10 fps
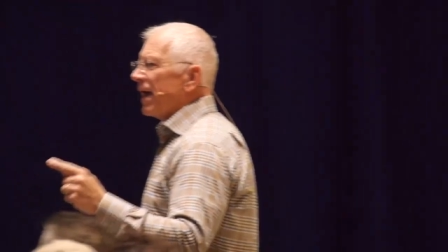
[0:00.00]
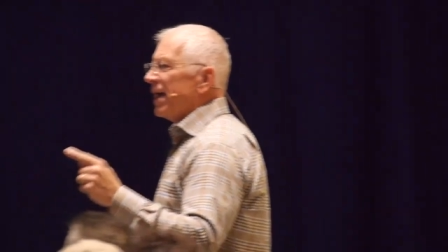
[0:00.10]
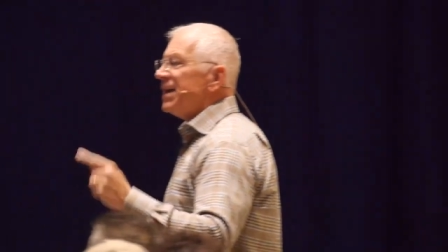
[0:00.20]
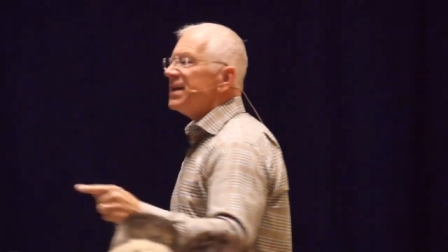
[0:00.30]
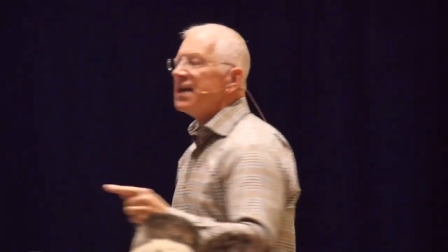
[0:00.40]

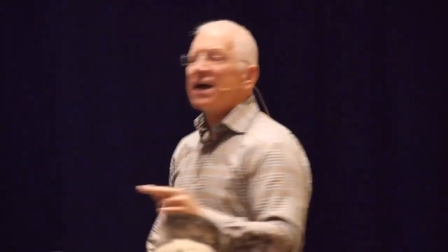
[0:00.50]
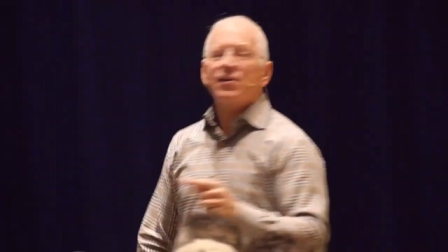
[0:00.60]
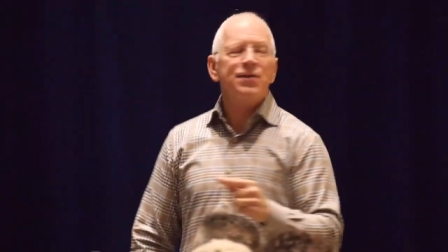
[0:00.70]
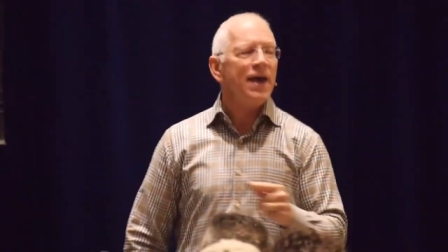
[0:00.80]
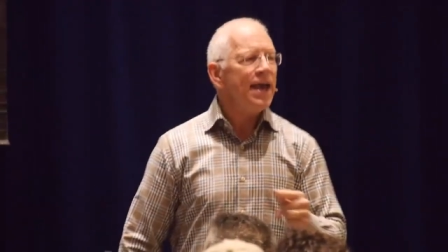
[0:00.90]
He did
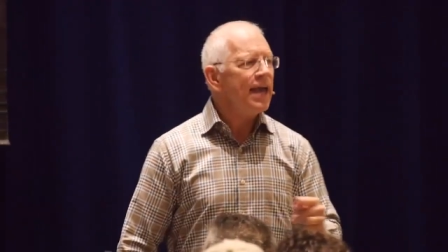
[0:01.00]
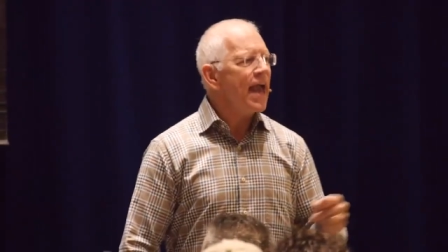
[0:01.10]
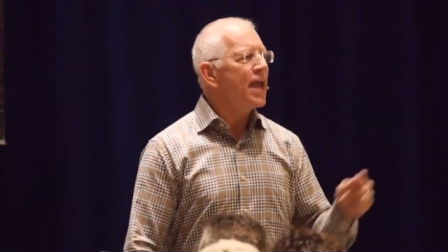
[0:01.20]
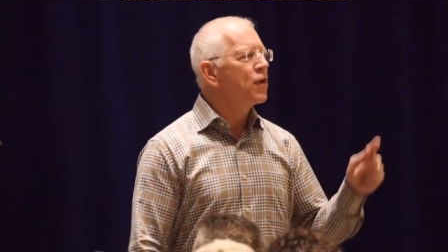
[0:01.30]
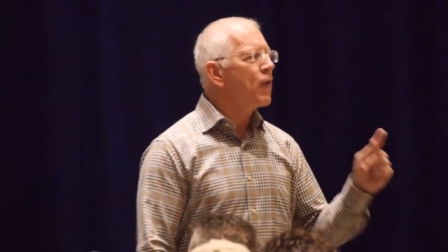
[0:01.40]
not say
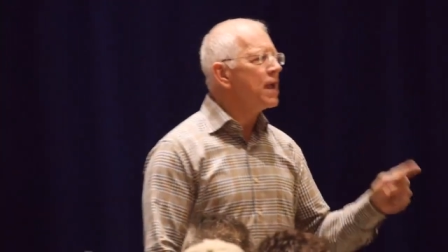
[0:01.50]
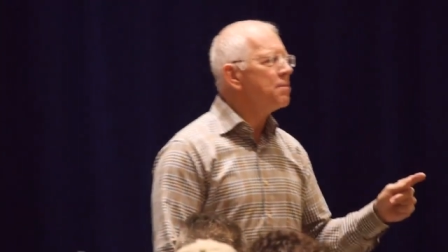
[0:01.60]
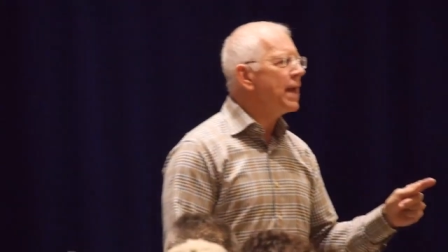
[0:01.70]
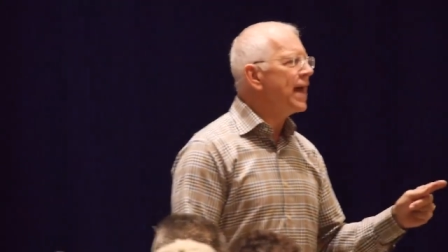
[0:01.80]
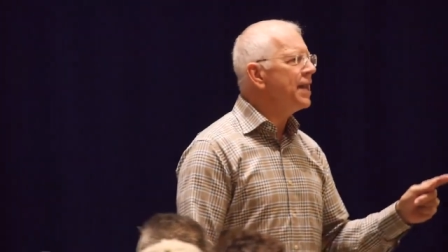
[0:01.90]
a
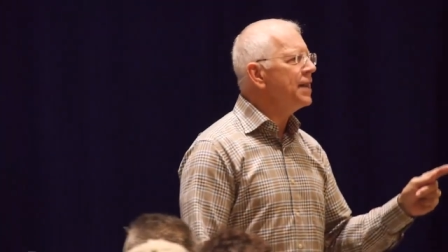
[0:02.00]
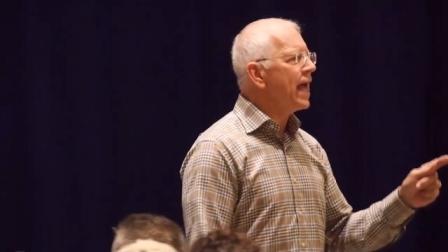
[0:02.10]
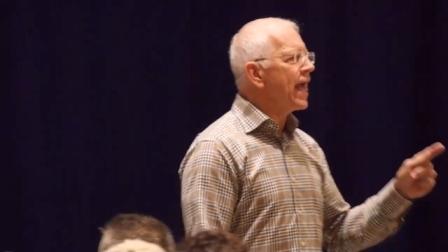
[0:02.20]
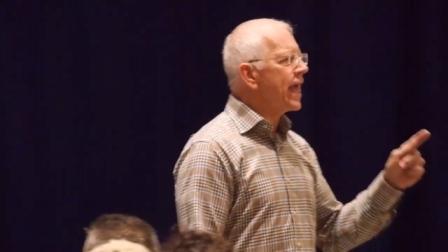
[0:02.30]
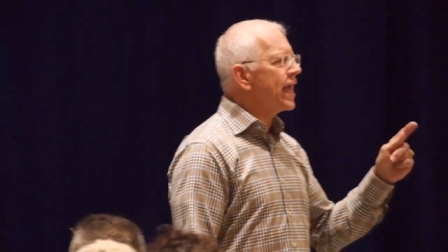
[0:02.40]
great man,
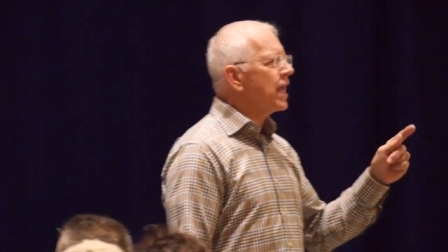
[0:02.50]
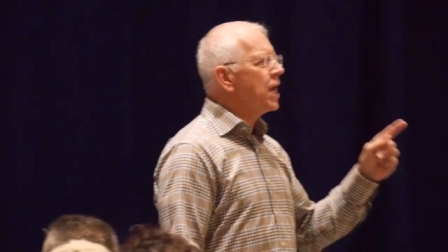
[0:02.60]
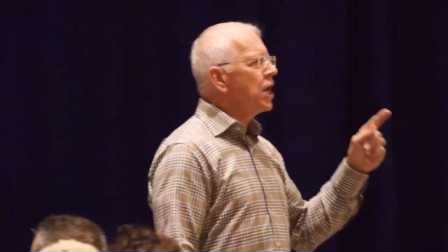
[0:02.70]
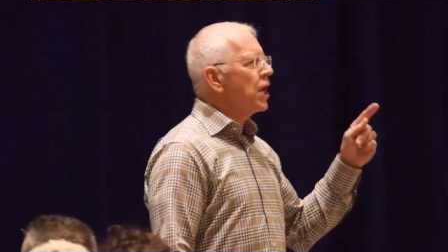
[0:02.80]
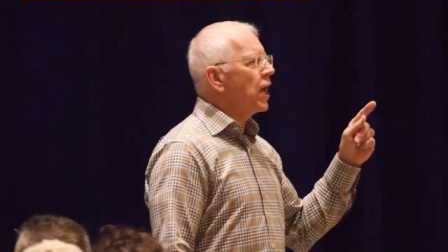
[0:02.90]
a,
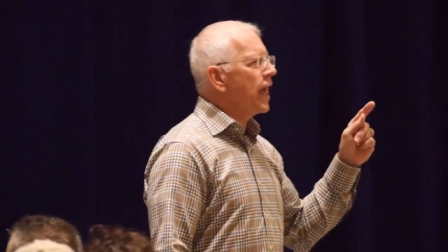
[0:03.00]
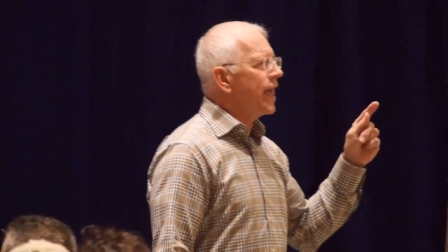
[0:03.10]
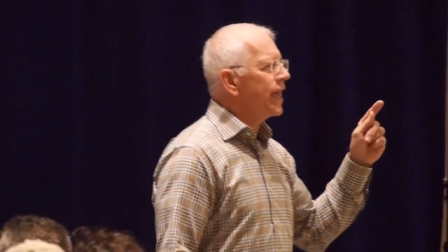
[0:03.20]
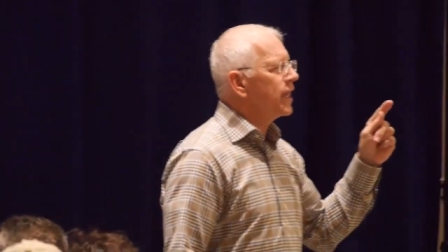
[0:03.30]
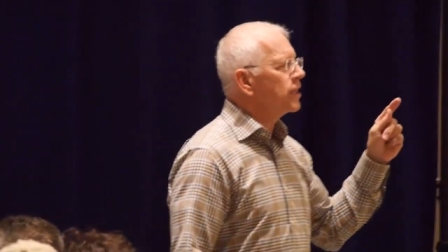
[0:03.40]

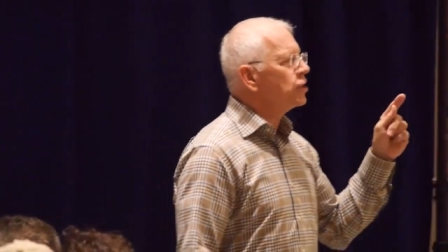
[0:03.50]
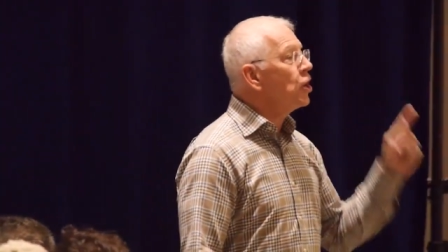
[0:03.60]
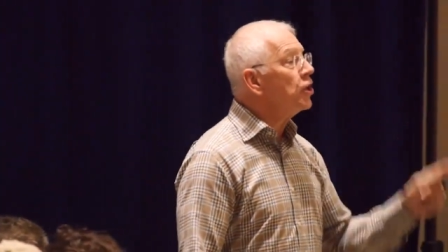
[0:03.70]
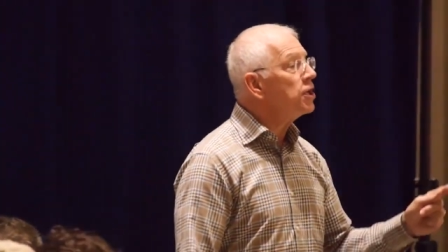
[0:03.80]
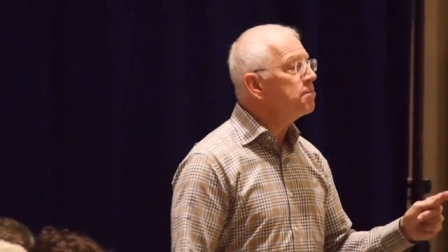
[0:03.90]
a
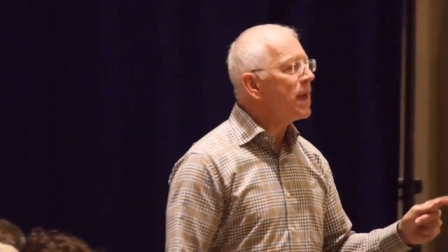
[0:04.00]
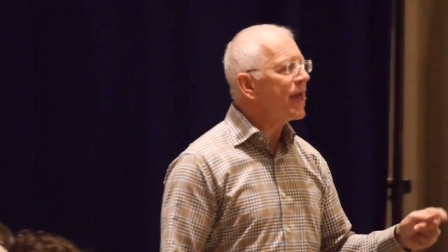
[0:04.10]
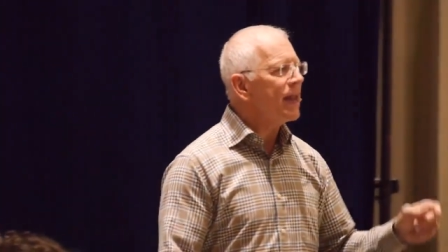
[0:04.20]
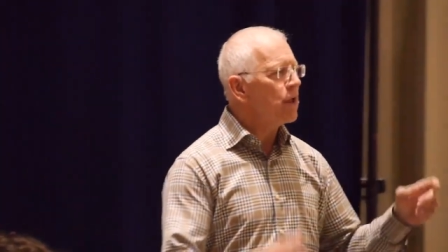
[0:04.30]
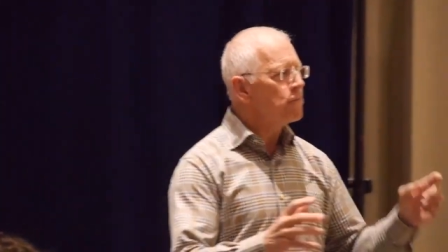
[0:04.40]
learned
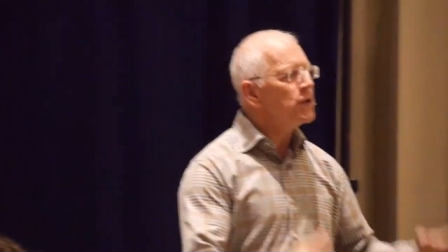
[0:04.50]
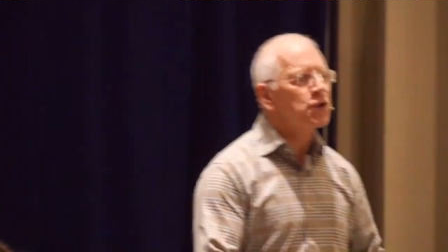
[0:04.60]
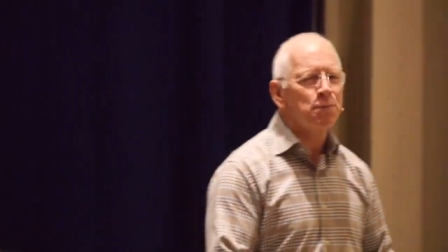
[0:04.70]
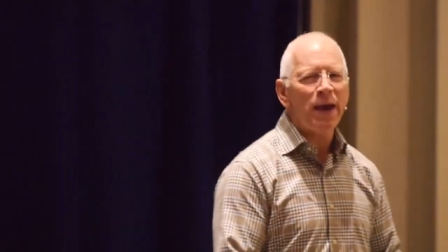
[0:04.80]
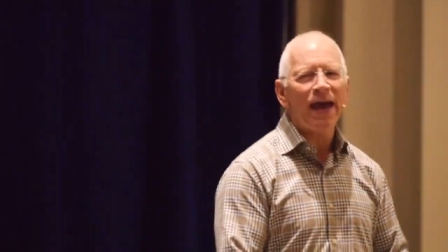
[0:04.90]
man, a
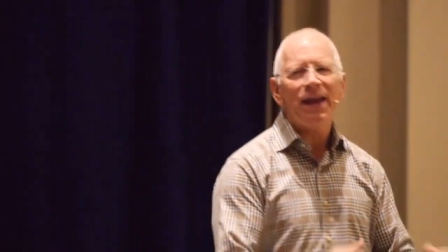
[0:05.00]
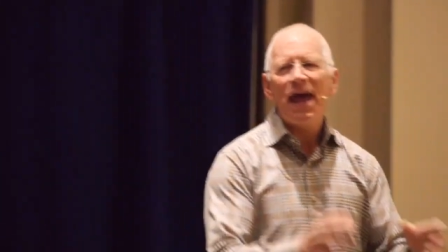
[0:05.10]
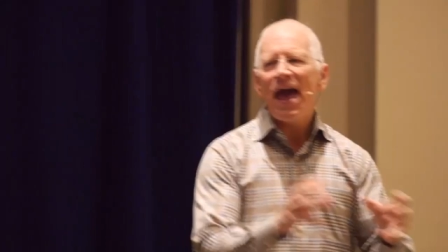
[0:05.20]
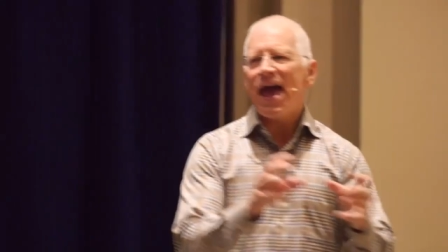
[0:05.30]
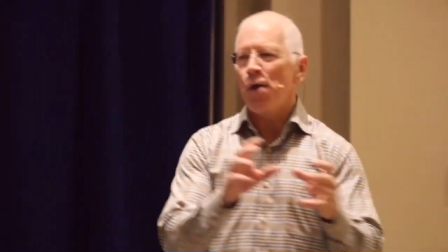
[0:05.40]
rich man,
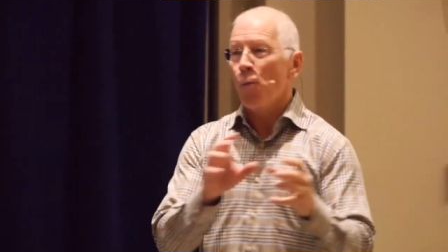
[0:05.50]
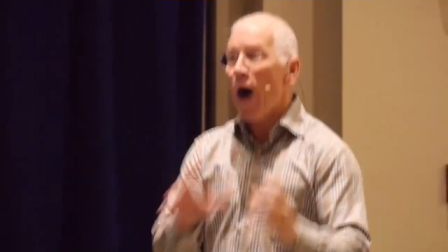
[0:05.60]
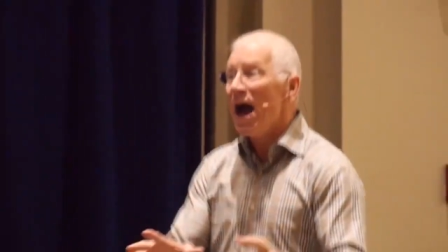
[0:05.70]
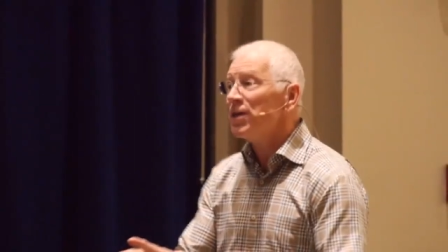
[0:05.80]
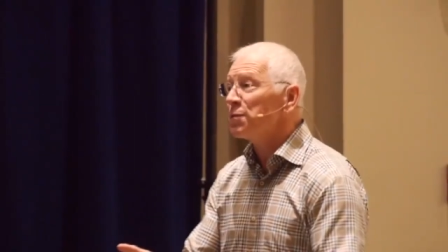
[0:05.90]
a
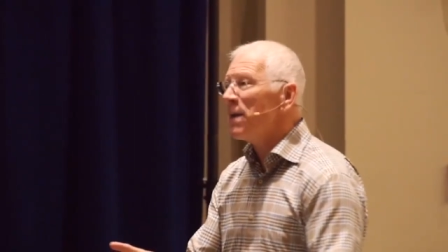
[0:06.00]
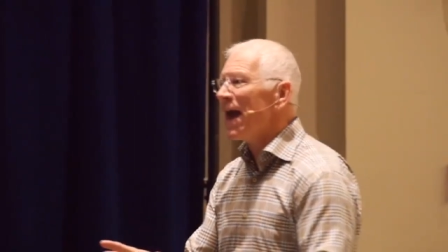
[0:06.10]
wise